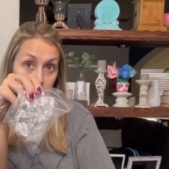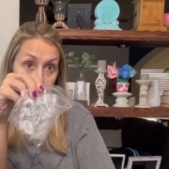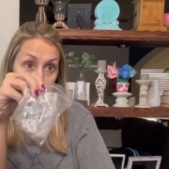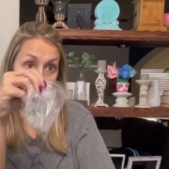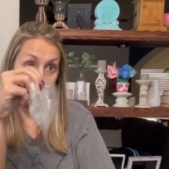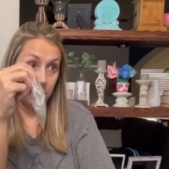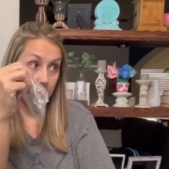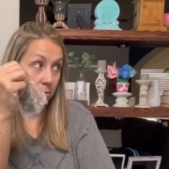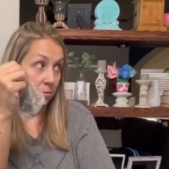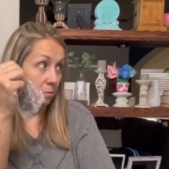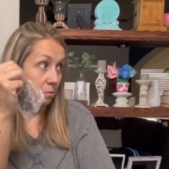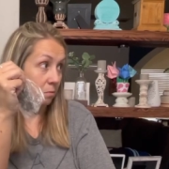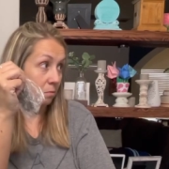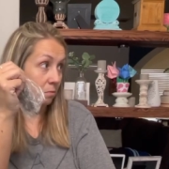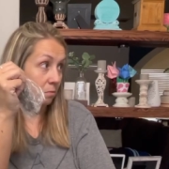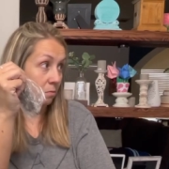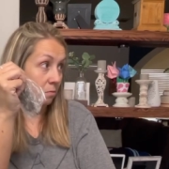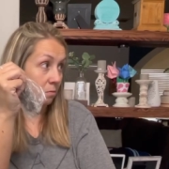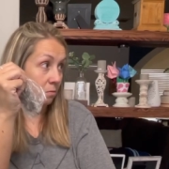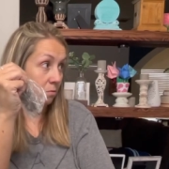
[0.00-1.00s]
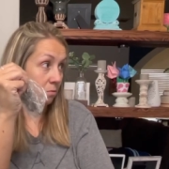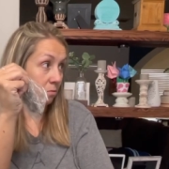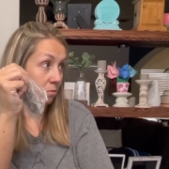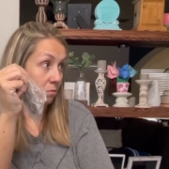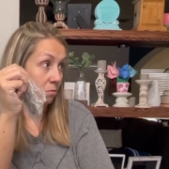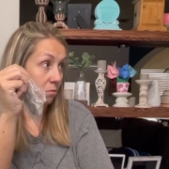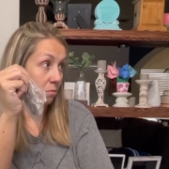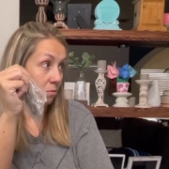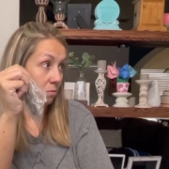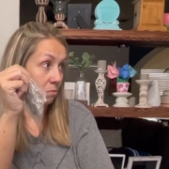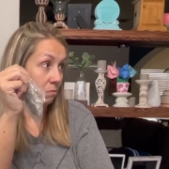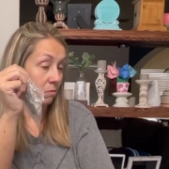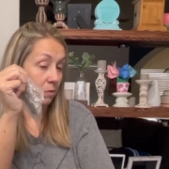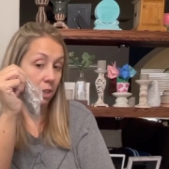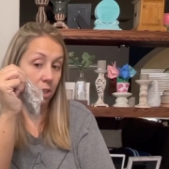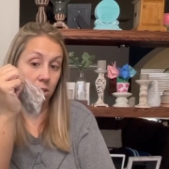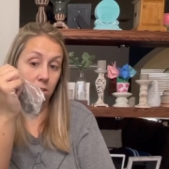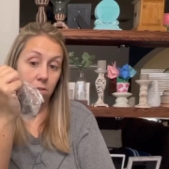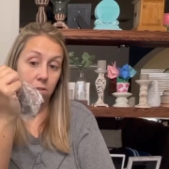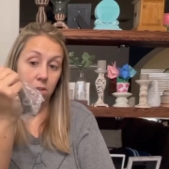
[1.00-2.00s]
In my opinion.
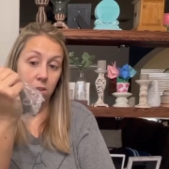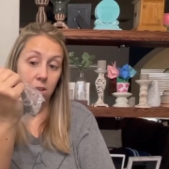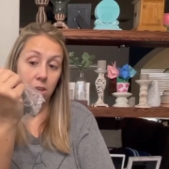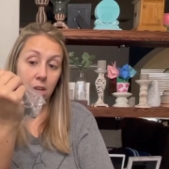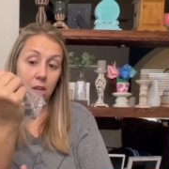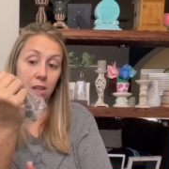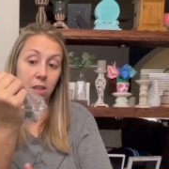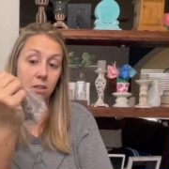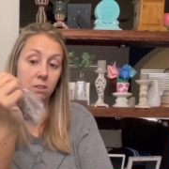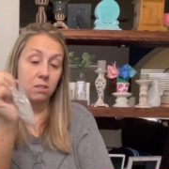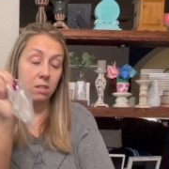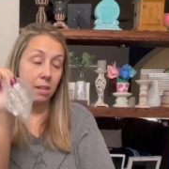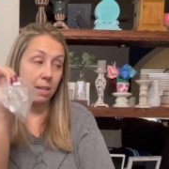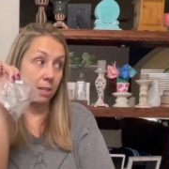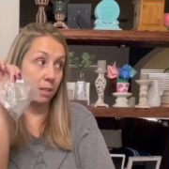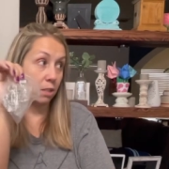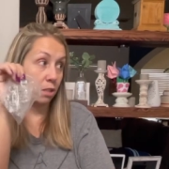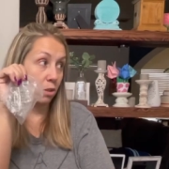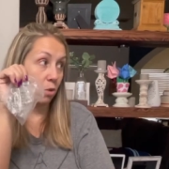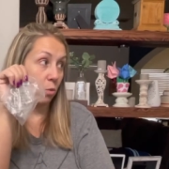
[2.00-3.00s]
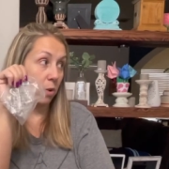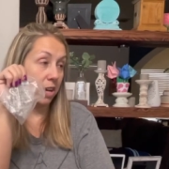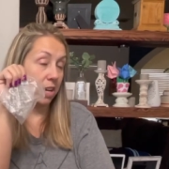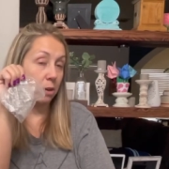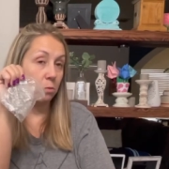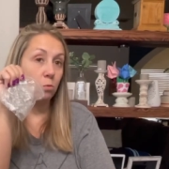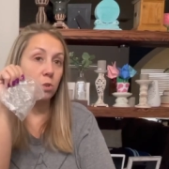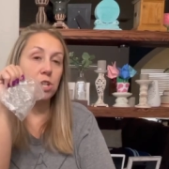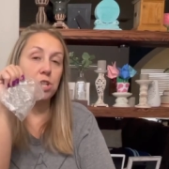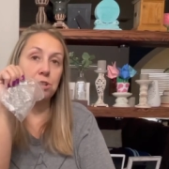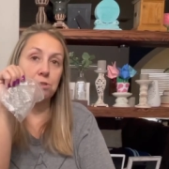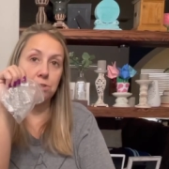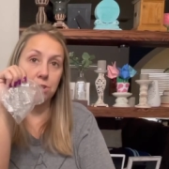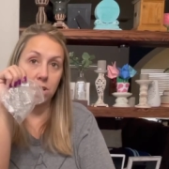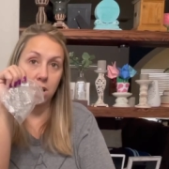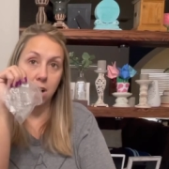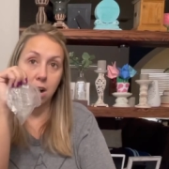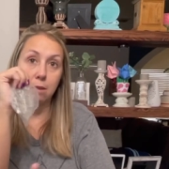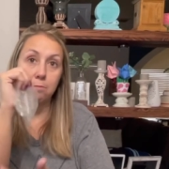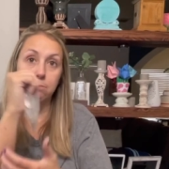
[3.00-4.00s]
It looks like a squid. Would you
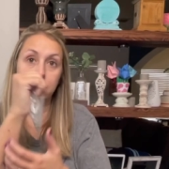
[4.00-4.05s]
stop?